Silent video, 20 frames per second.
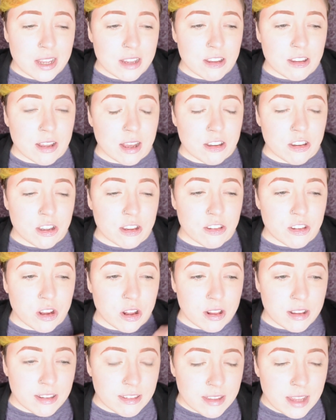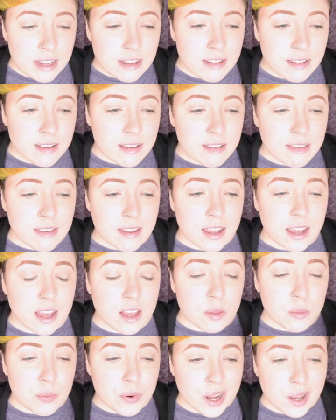such as cholestasis
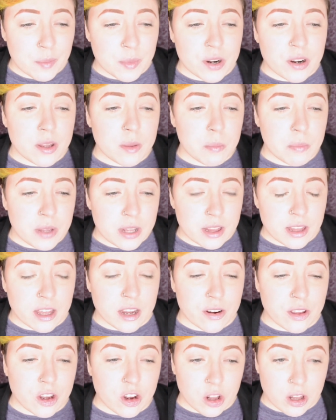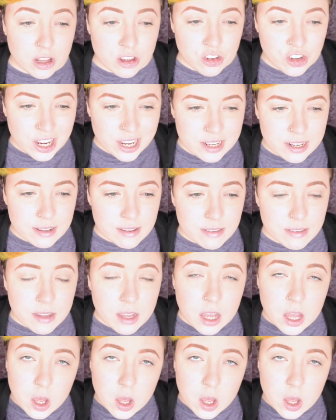and primary biliary cholangitis.